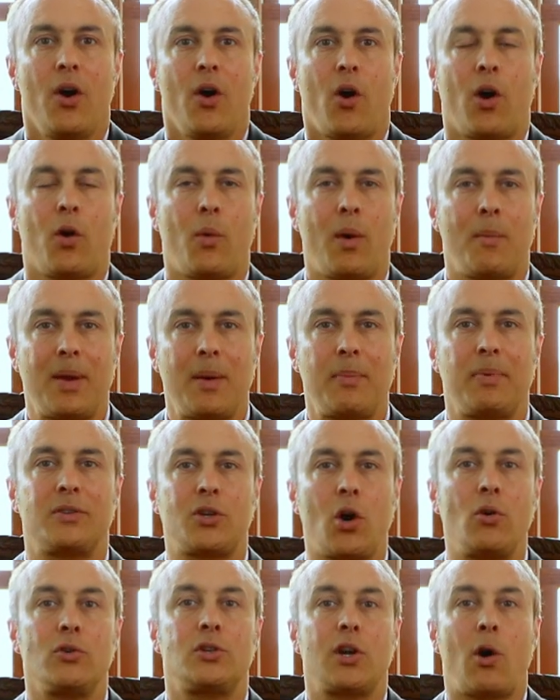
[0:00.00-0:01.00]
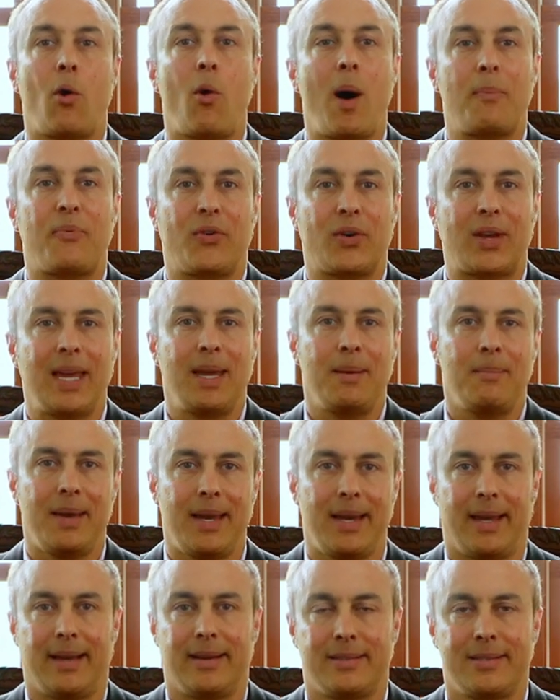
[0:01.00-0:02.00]
or when people don't show up for key
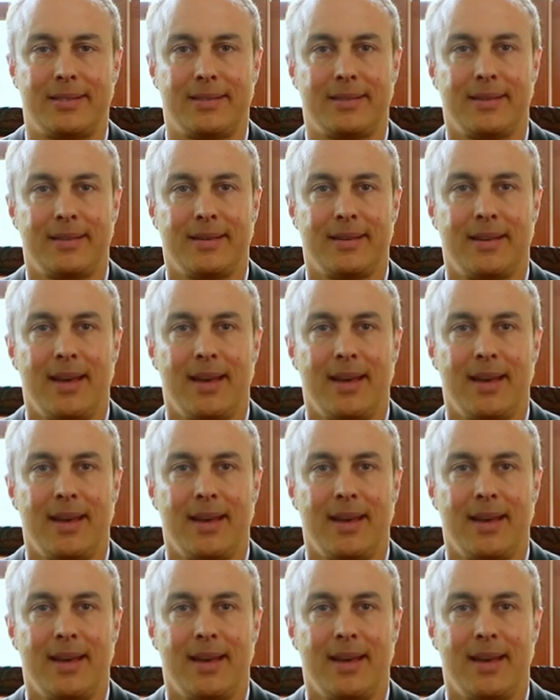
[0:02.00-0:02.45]
meetings.